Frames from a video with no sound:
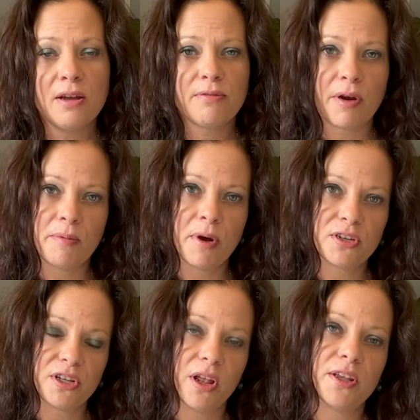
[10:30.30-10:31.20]
very
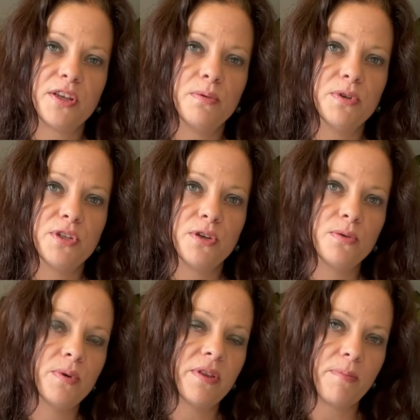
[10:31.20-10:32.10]
much like you would do
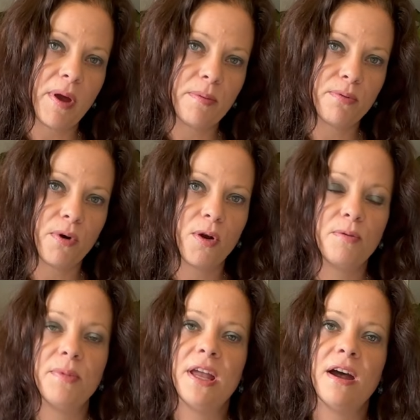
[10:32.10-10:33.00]
with
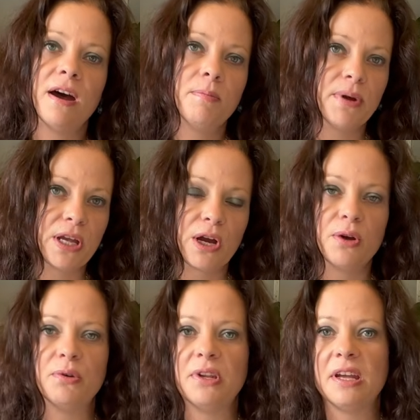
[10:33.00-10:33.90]
peperomia,
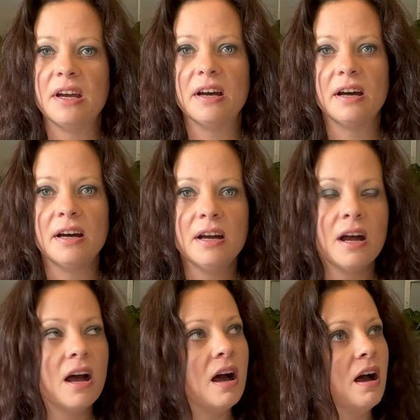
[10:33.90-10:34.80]
begonia,
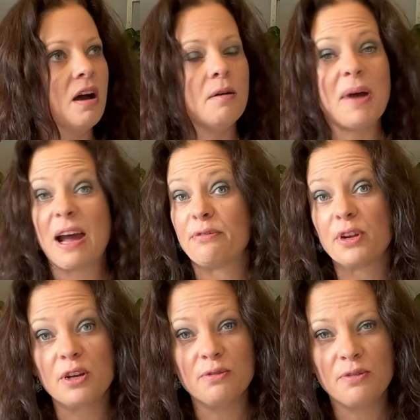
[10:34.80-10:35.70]

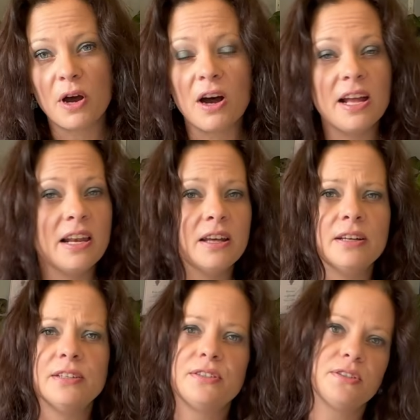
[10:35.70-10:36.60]
African
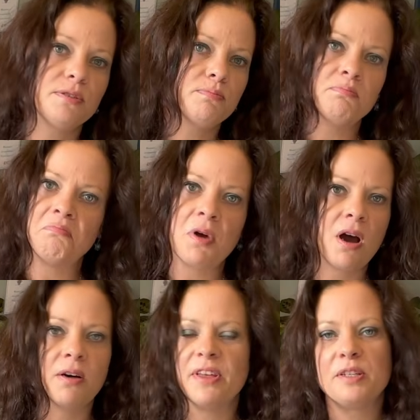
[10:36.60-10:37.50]
violets.
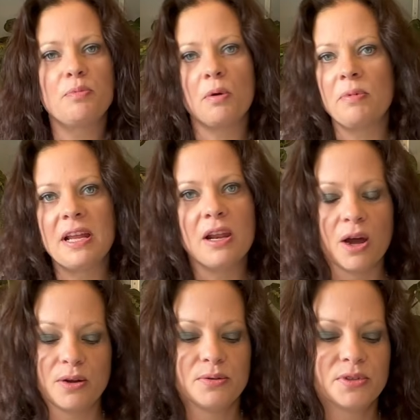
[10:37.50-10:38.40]
Oh, there's probably
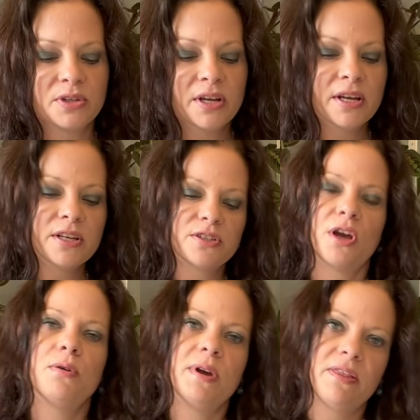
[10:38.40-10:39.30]
loads.
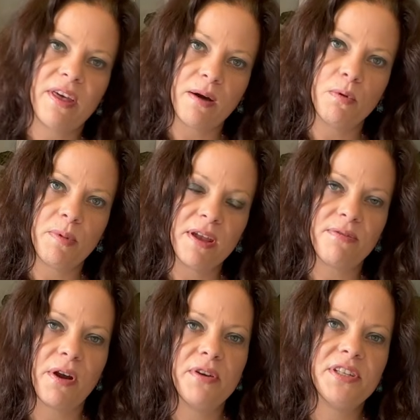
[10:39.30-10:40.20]
So that will be a
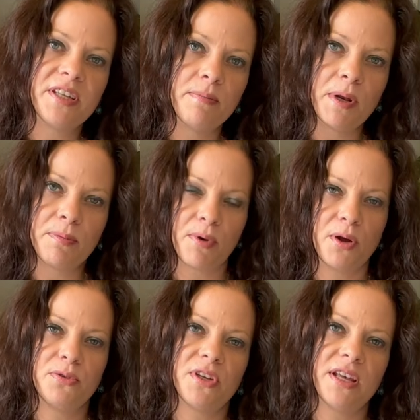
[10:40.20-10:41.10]
very similar
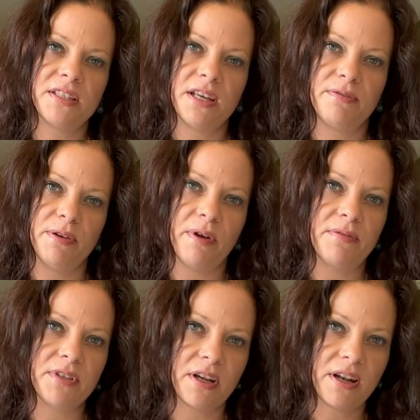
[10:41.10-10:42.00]
process if you've
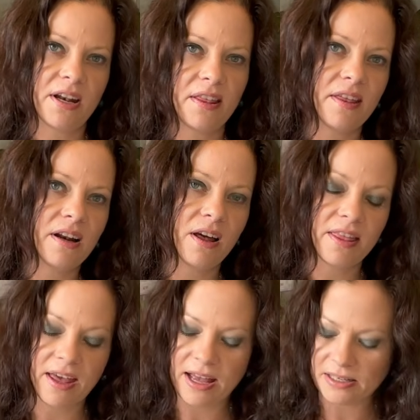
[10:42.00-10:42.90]
ever done anything
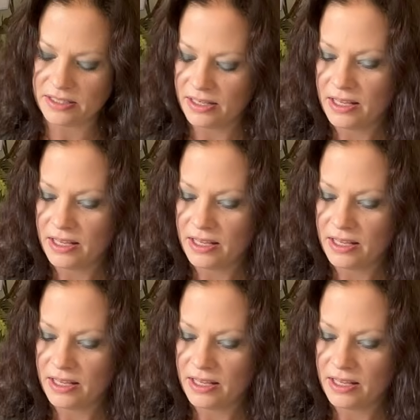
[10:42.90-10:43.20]
like that.